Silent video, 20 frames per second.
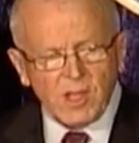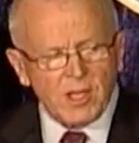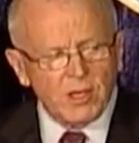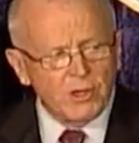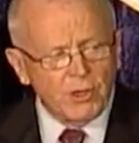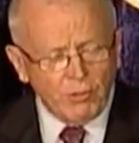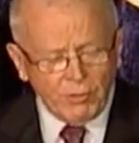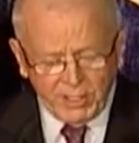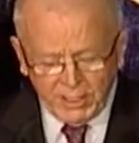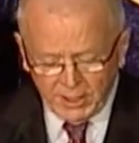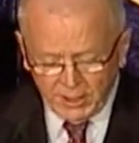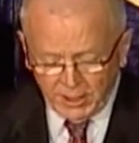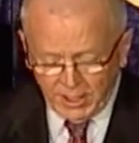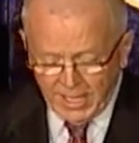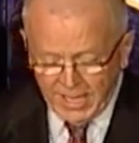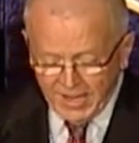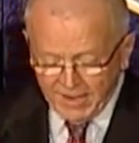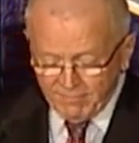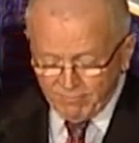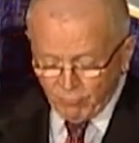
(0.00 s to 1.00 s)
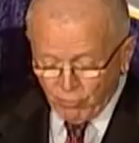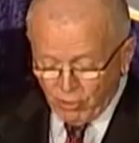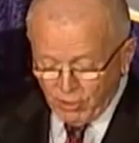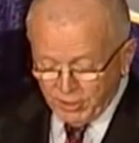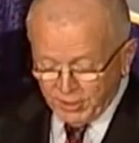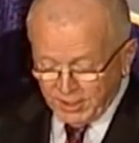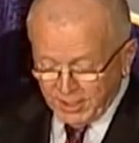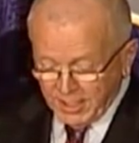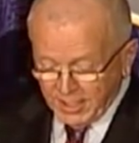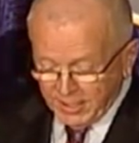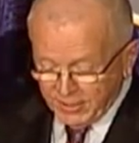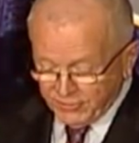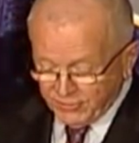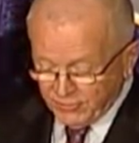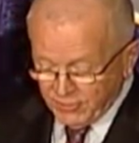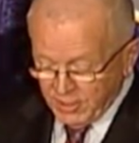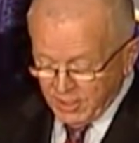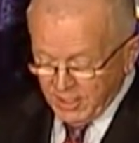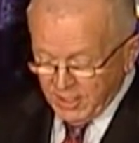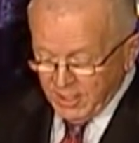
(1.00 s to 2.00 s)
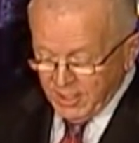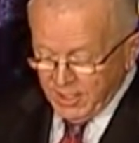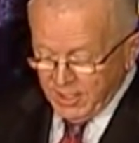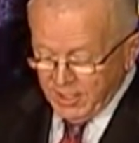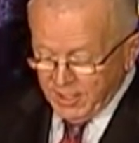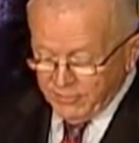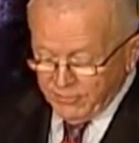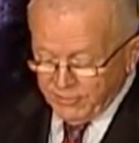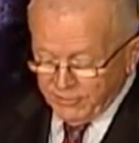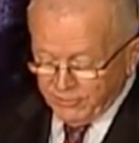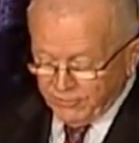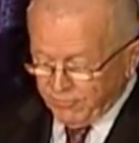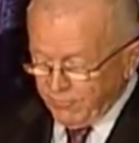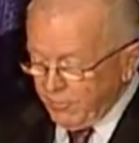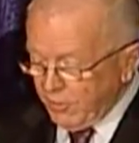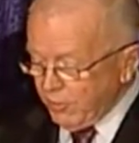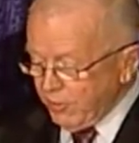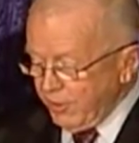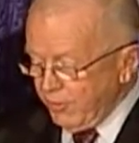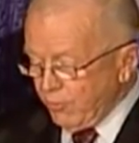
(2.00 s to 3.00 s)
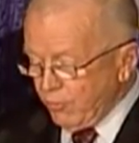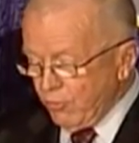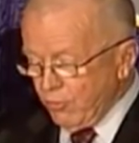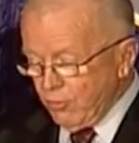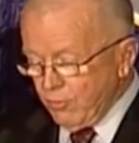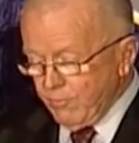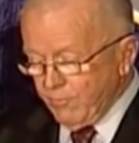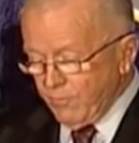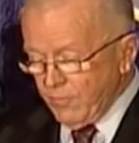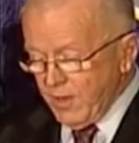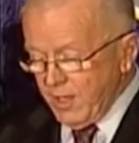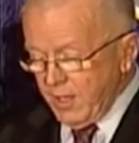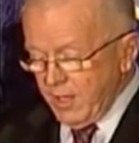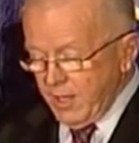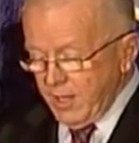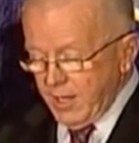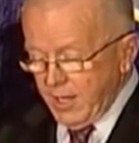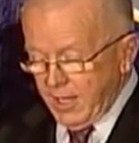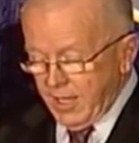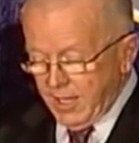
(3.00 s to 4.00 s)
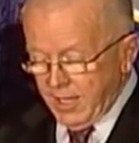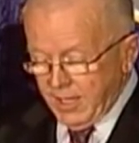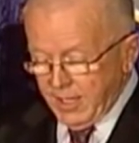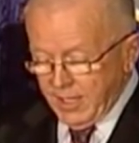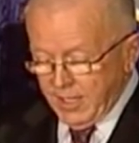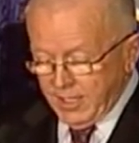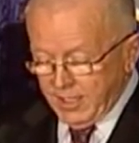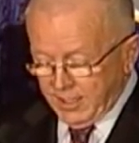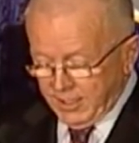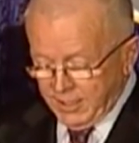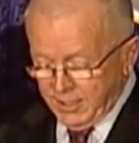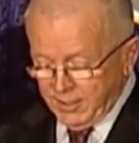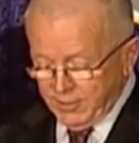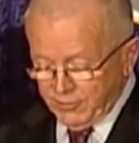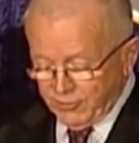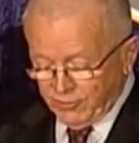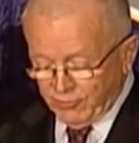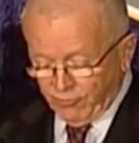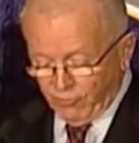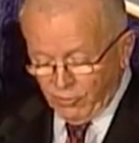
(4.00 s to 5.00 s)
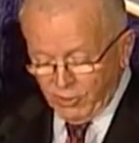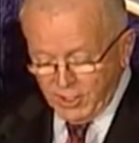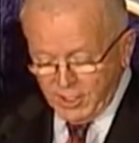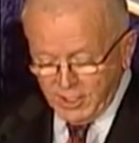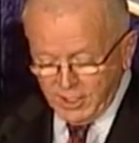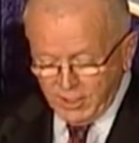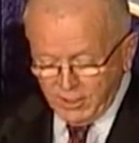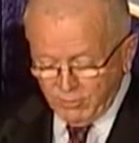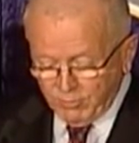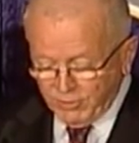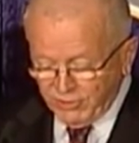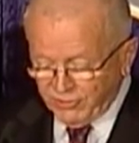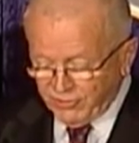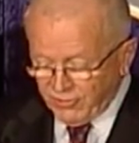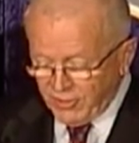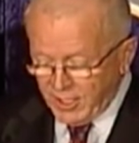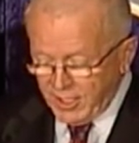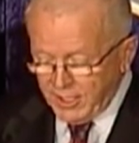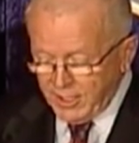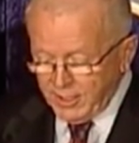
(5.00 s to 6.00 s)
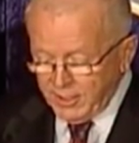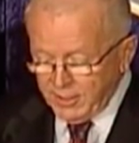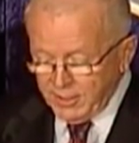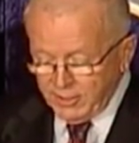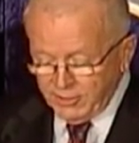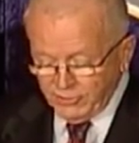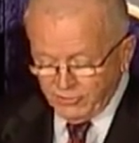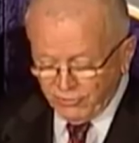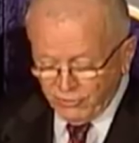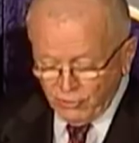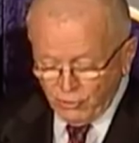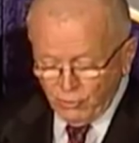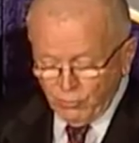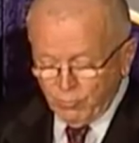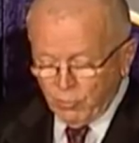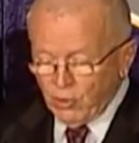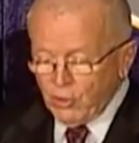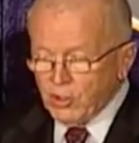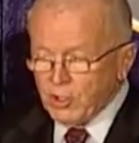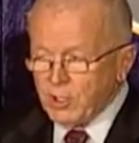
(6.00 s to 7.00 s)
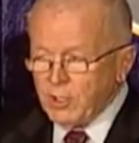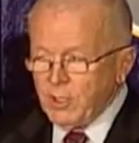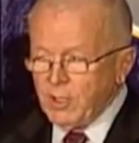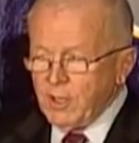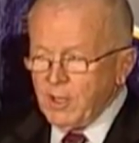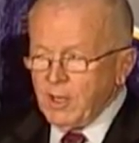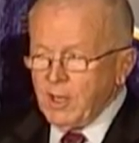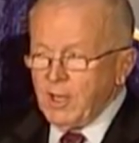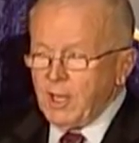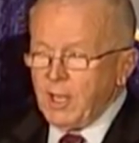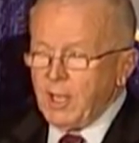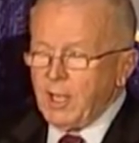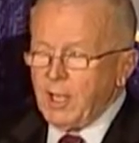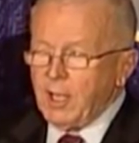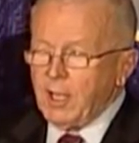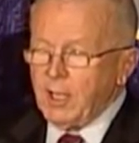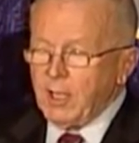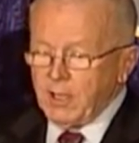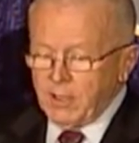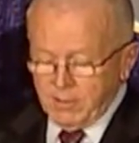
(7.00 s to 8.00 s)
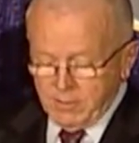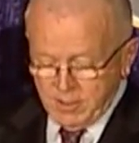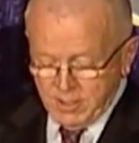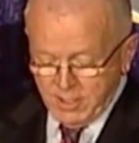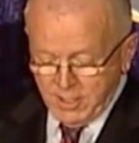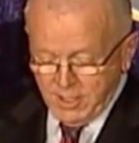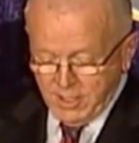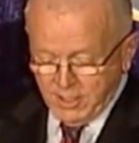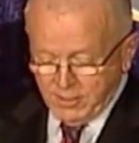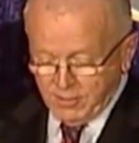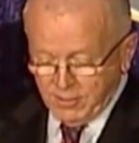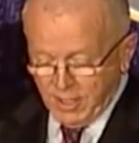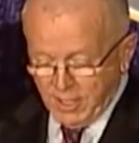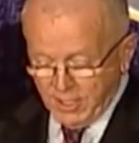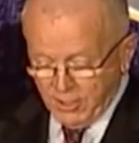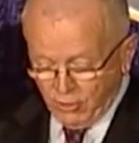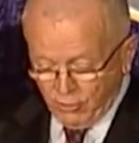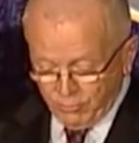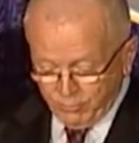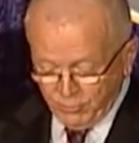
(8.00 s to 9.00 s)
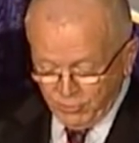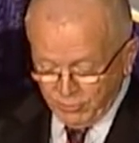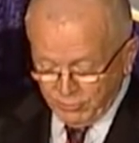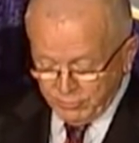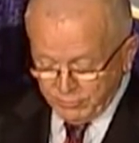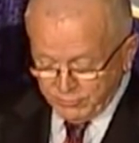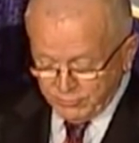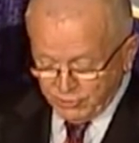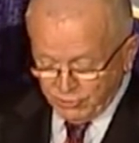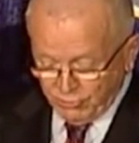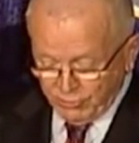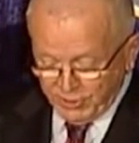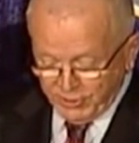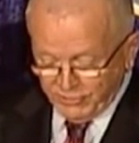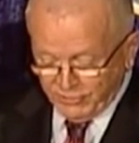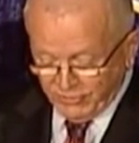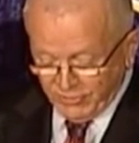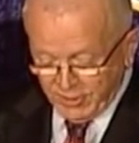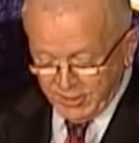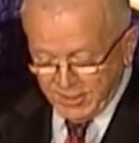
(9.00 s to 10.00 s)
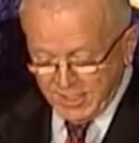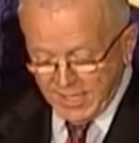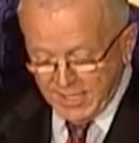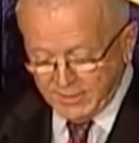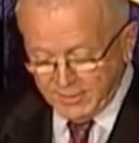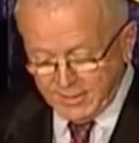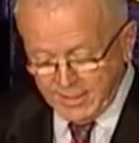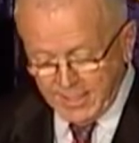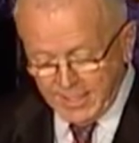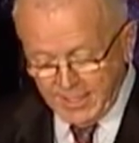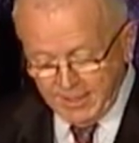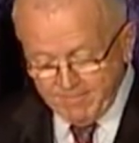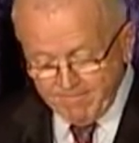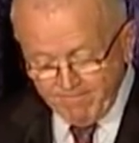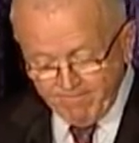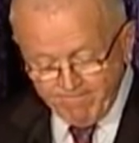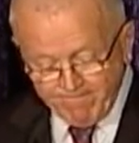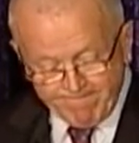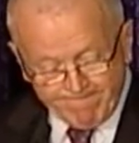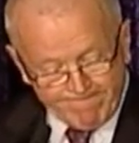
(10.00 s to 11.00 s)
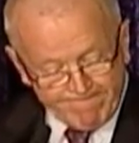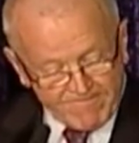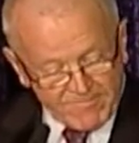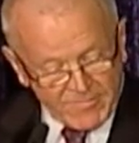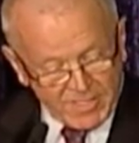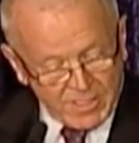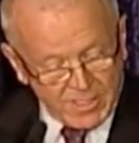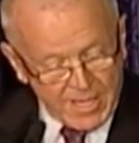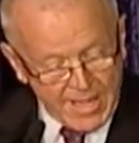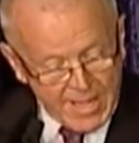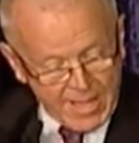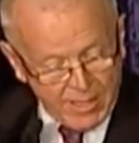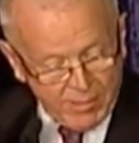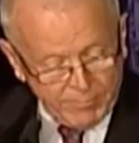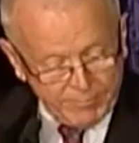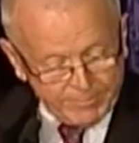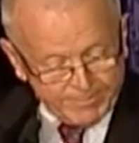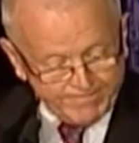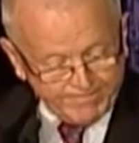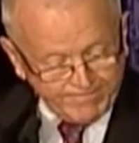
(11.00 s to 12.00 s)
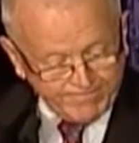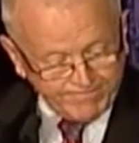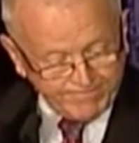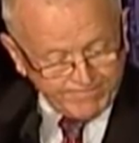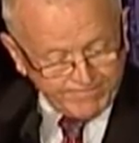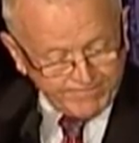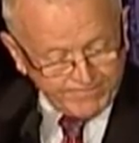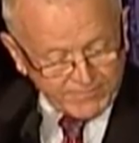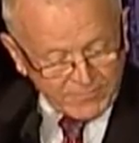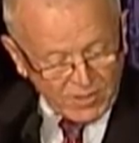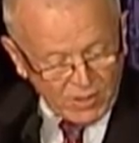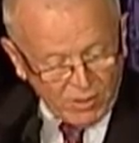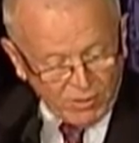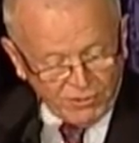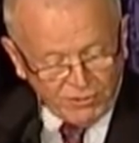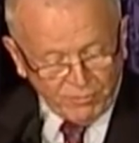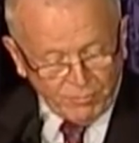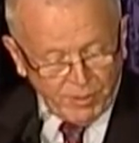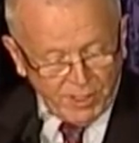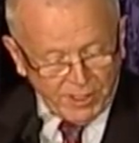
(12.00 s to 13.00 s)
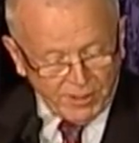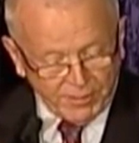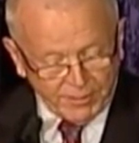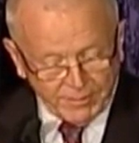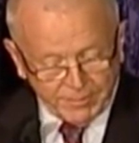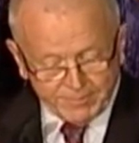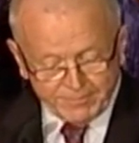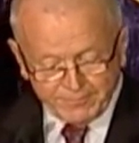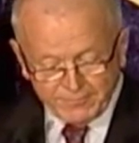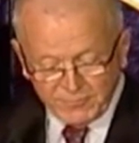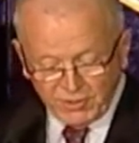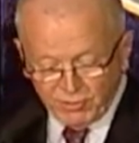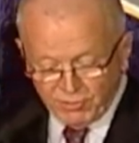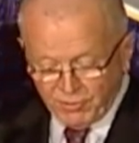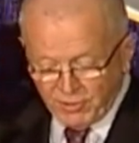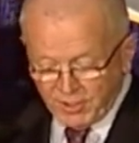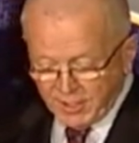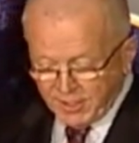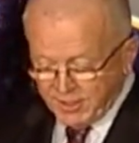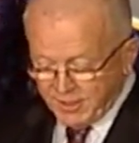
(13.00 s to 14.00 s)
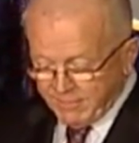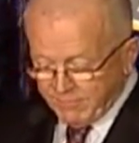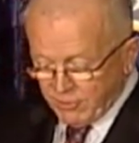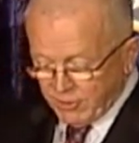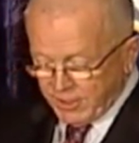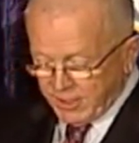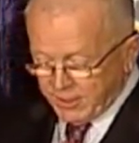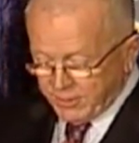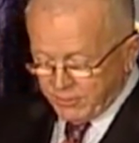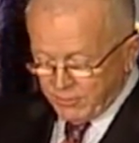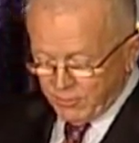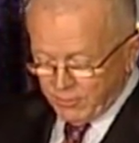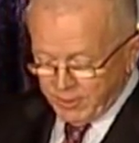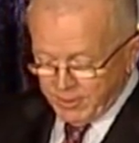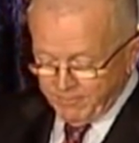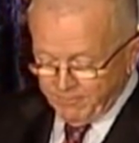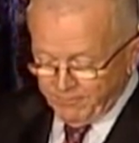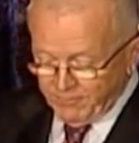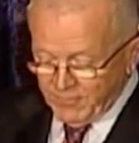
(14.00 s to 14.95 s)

doing a live broadcast in this very room. And again, it's free. He'll be signing his new book, and I hope you'll join us on that day. Now, our speaker. You thought I'd never get to it.